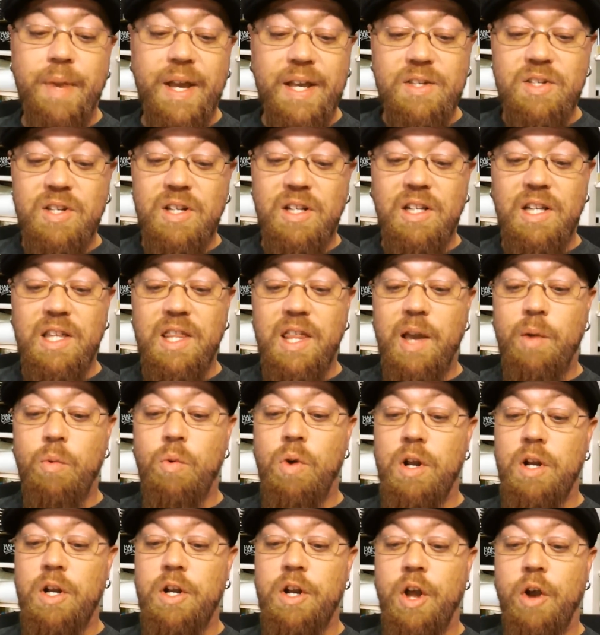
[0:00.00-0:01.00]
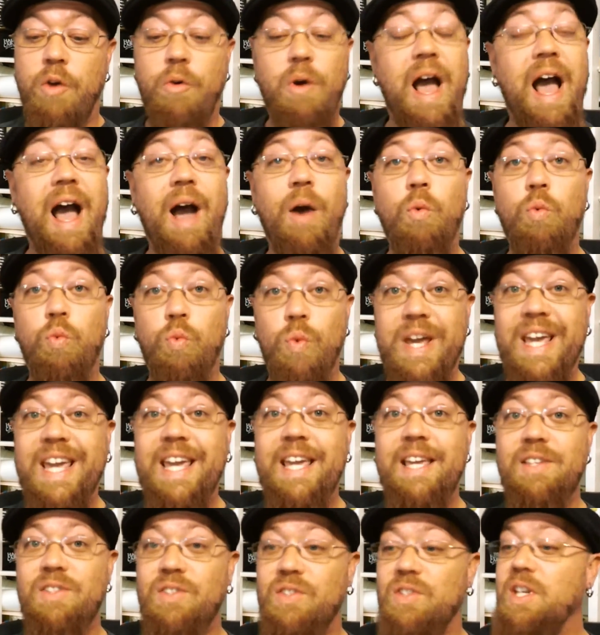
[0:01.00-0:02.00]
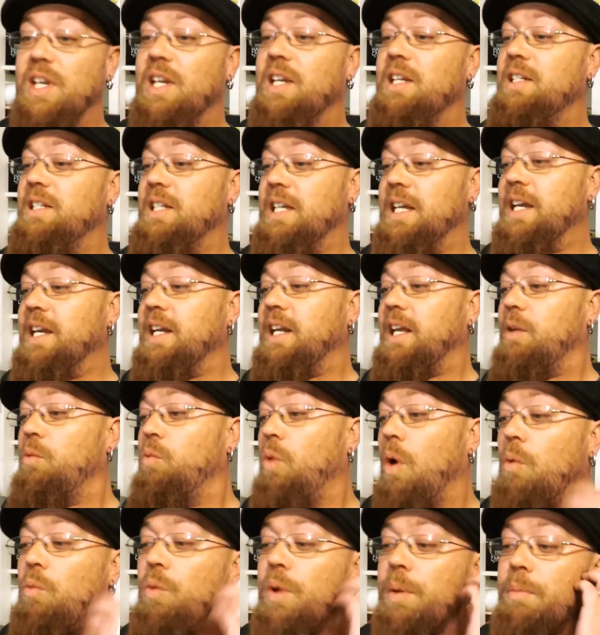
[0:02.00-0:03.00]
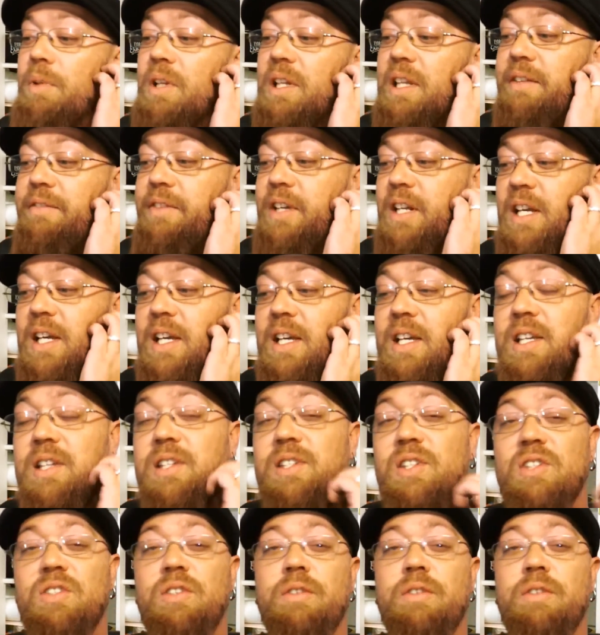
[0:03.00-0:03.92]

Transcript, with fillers: Basically, they want to know how we see deity, what we believe it is.